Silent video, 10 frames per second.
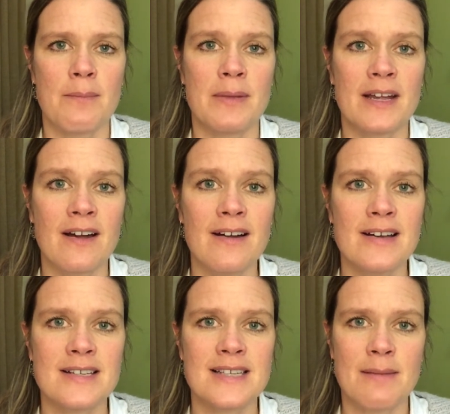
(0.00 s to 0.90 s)

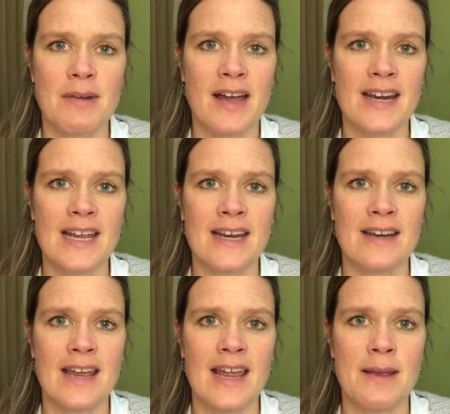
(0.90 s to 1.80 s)
because I'm not
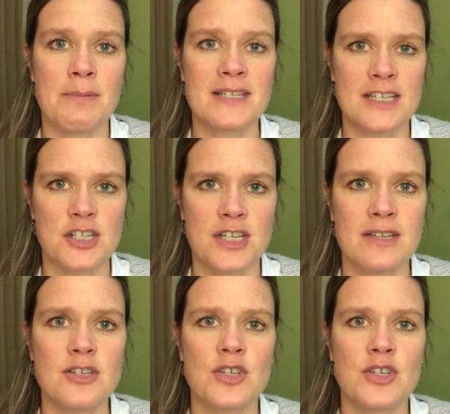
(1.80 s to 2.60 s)
in a position